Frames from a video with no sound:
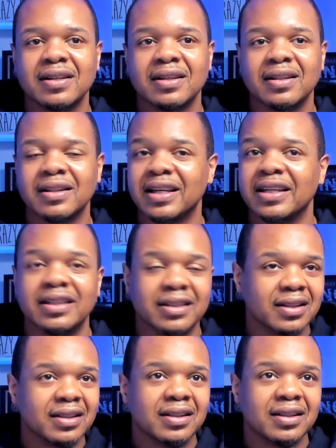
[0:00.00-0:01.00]
Like
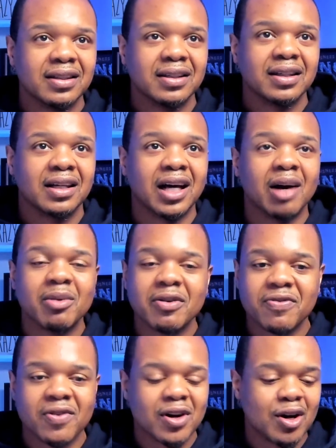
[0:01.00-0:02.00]
coming
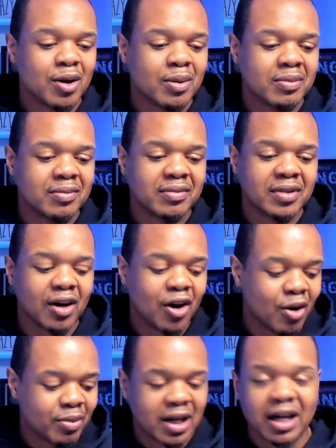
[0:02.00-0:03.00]
from the
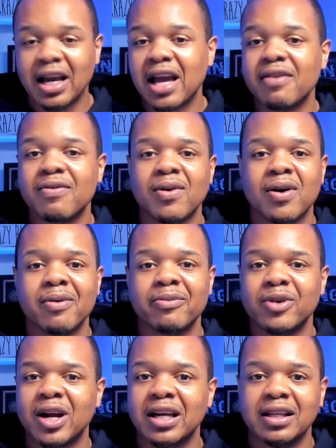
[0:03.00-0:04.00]
home that I came from,
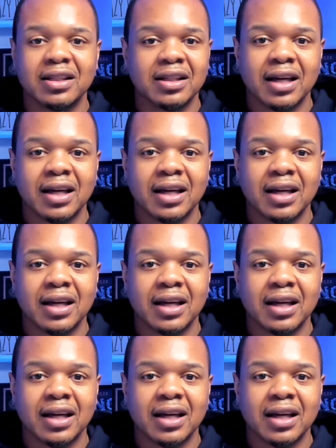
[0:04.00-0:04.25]
right?